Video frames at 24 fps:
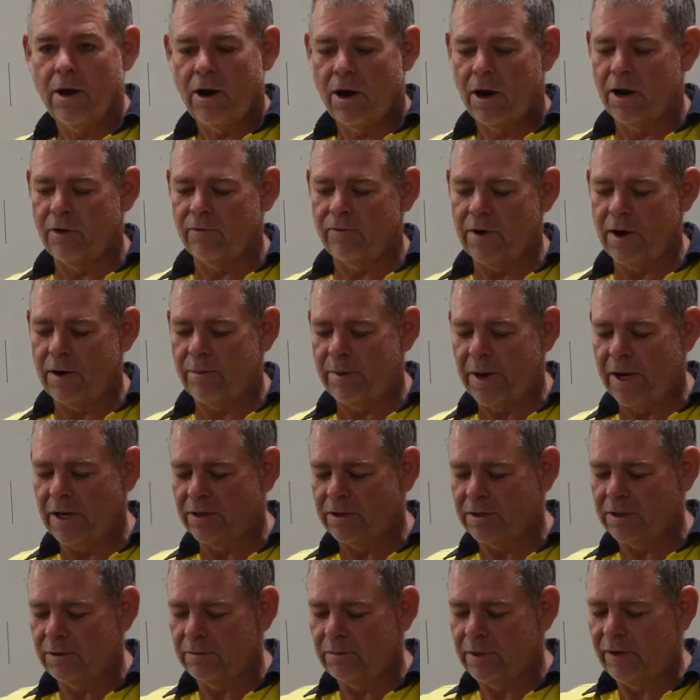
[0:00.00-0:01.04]
over our
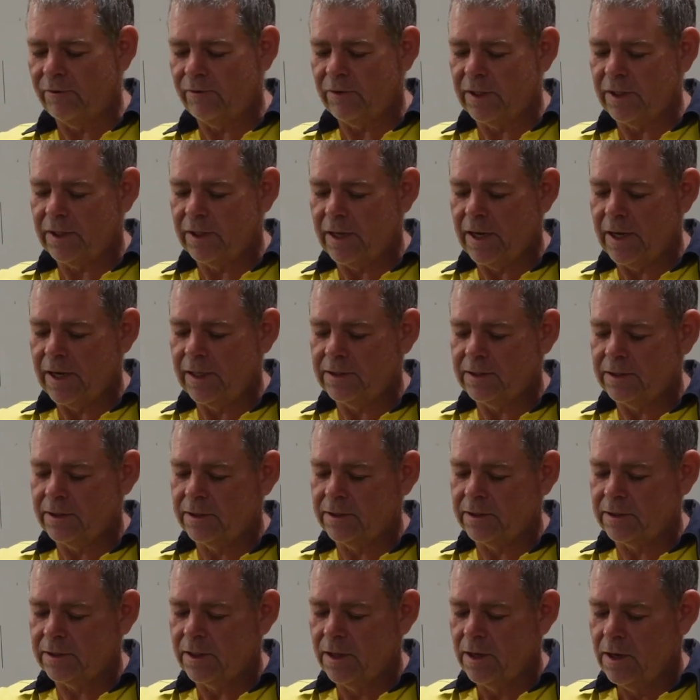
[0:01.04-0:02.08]
pendulum leveling
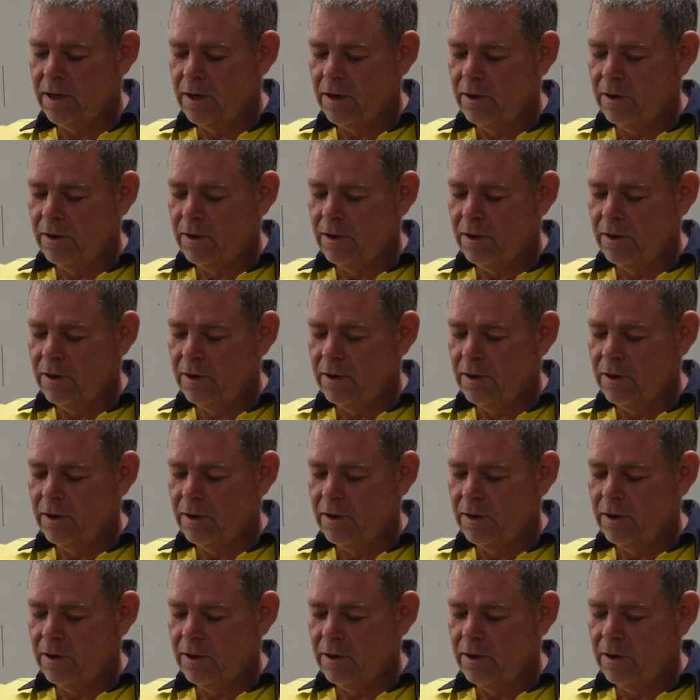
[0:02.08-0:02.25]
lasers.